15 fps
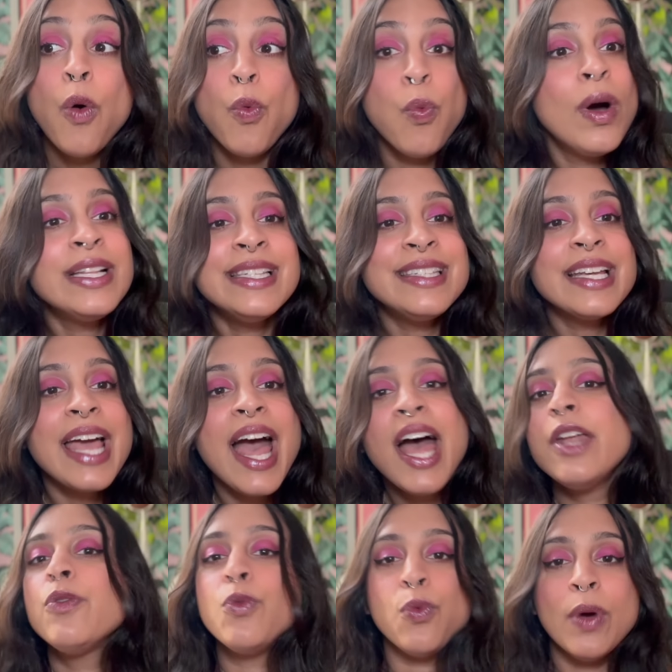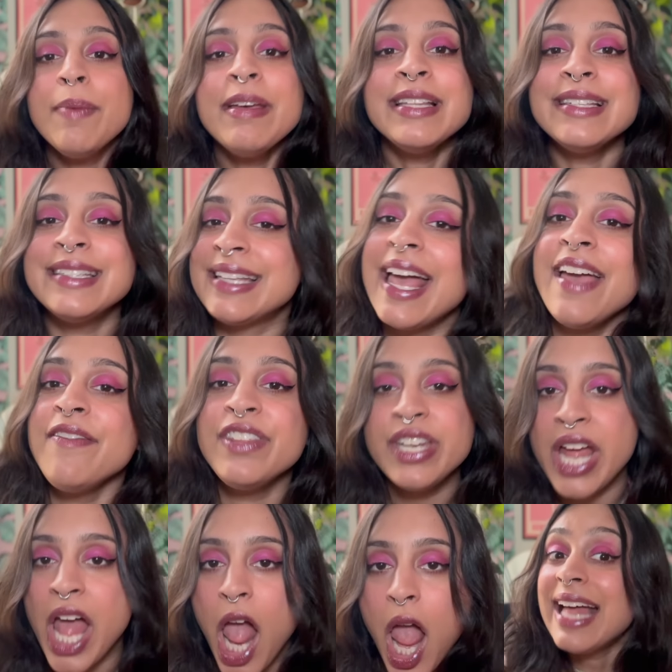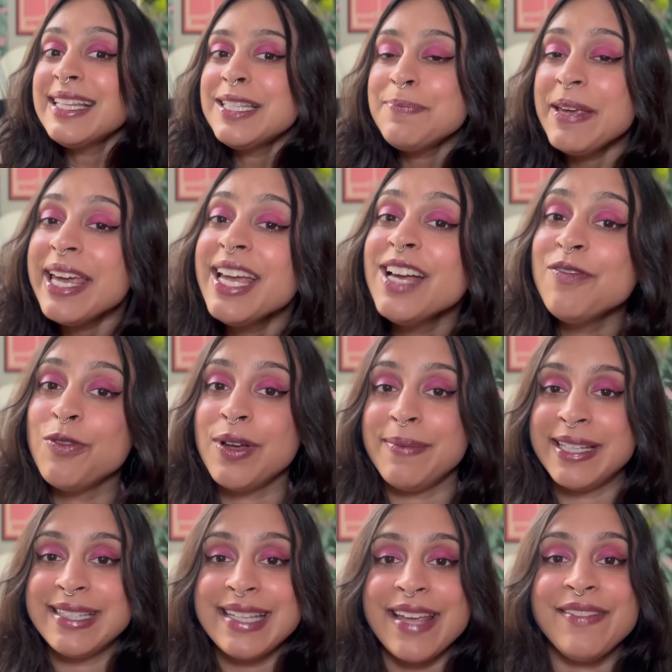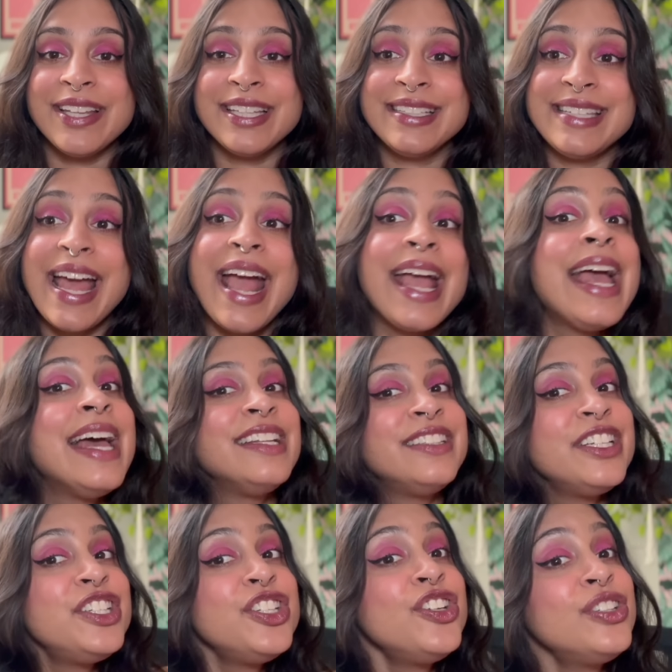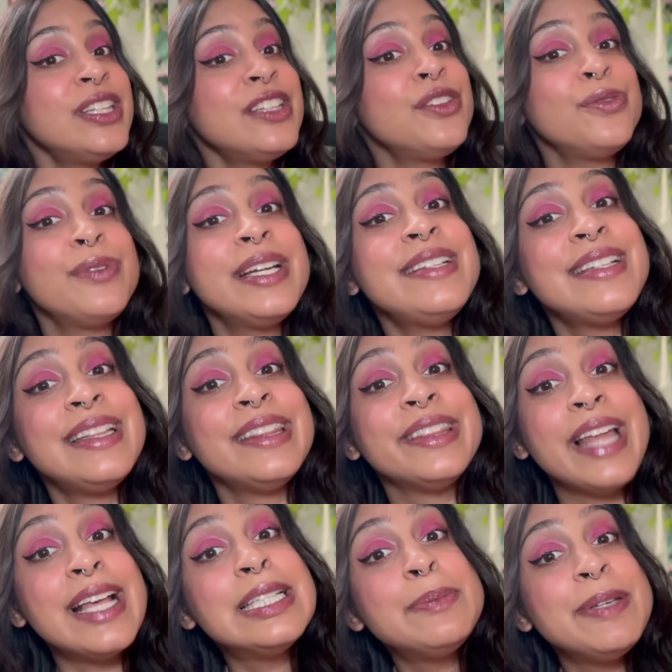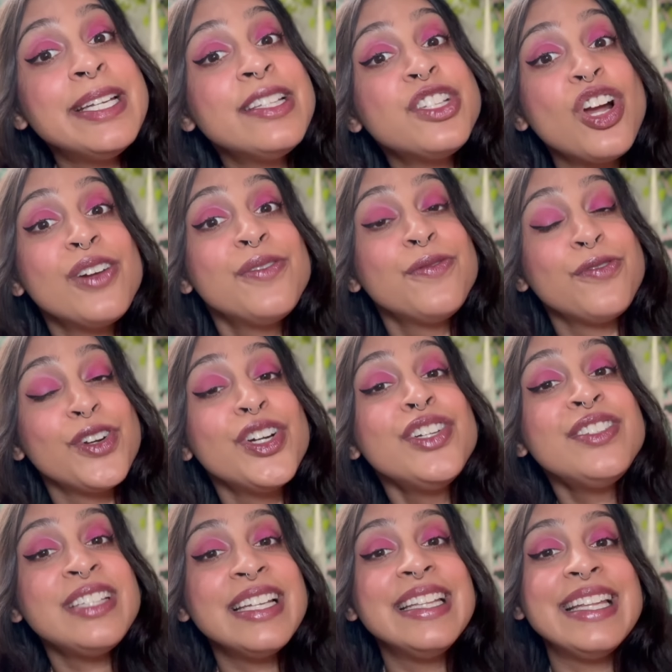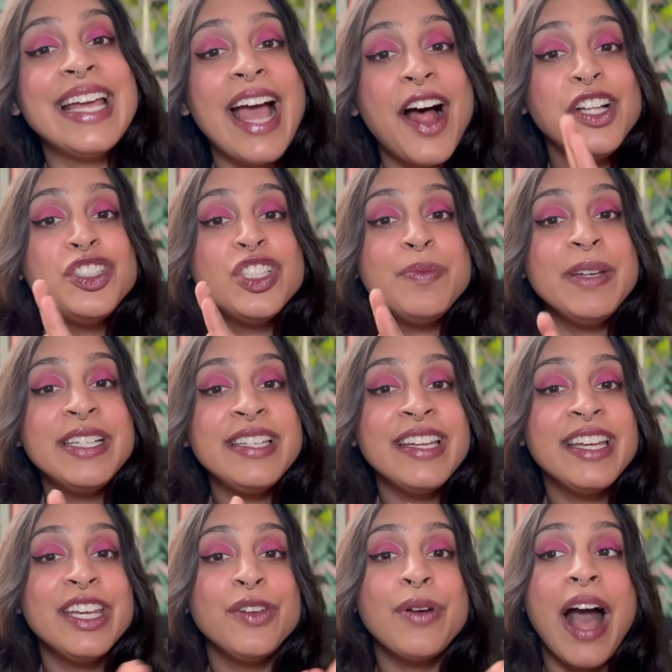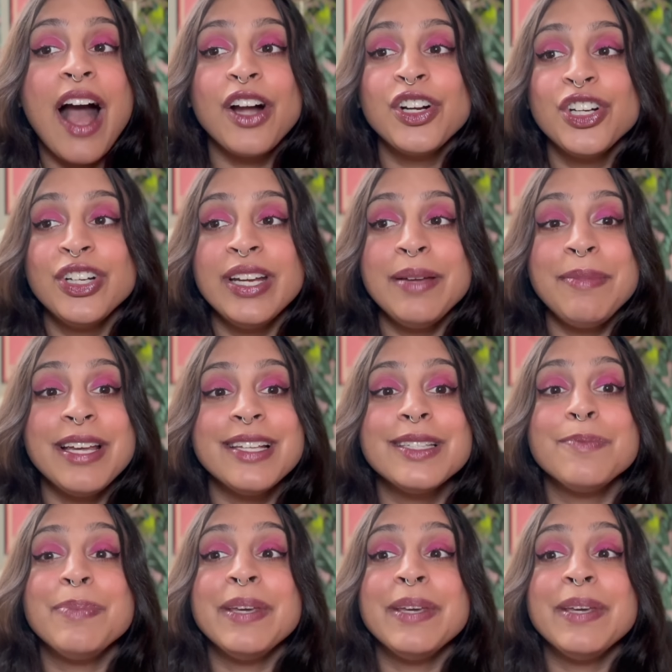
Once again, women saved the day. And speaking of women saving the day, did you know that the reason lesbians are first in the LGBTQ acronym is